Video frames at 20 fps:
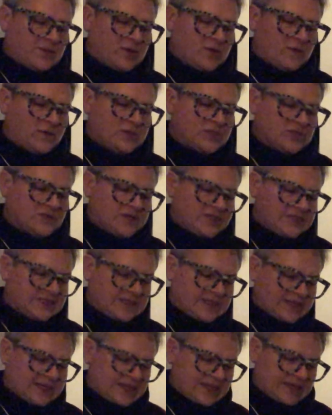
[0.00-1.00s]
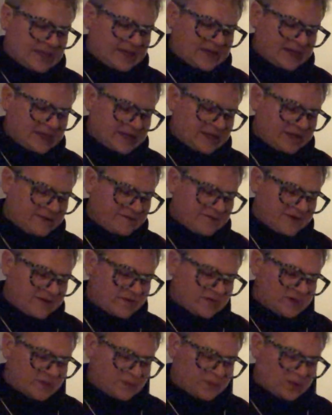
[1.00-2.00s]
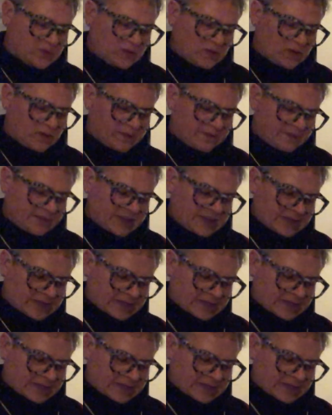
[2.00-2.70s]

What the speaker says: poetry today and I found a poem